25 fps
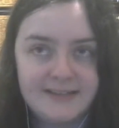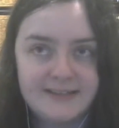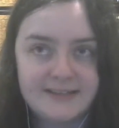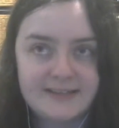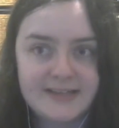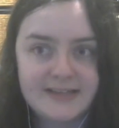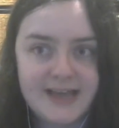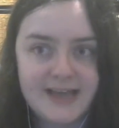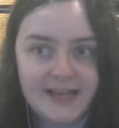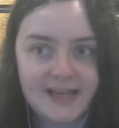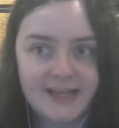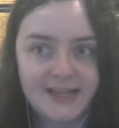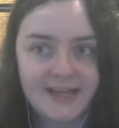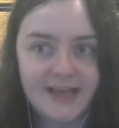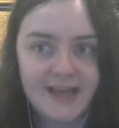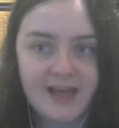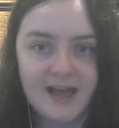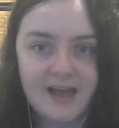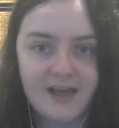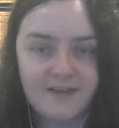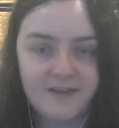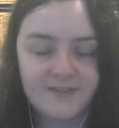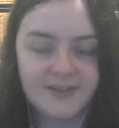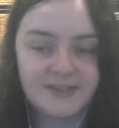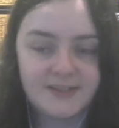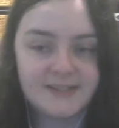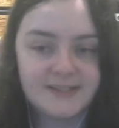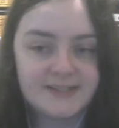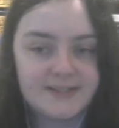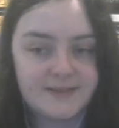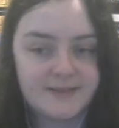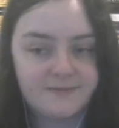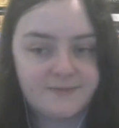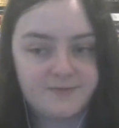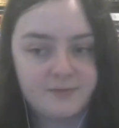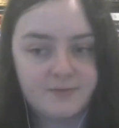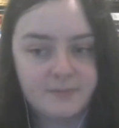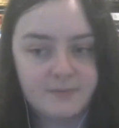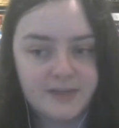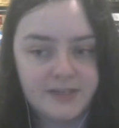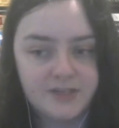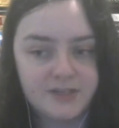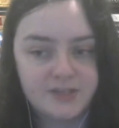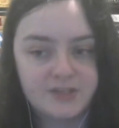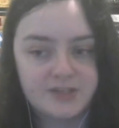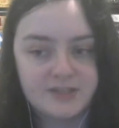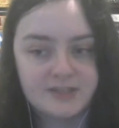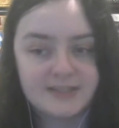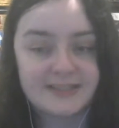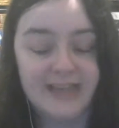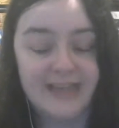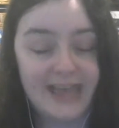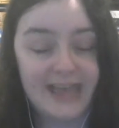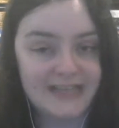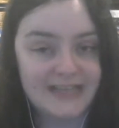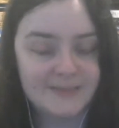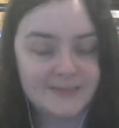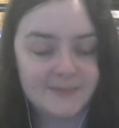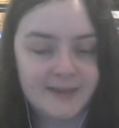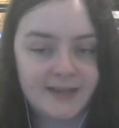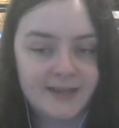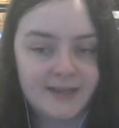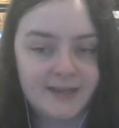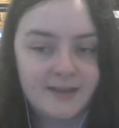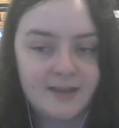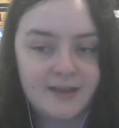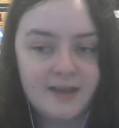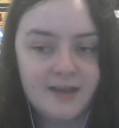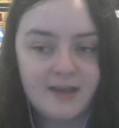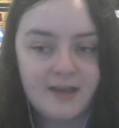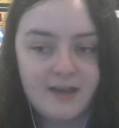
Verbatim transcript: Tally having this information scares me.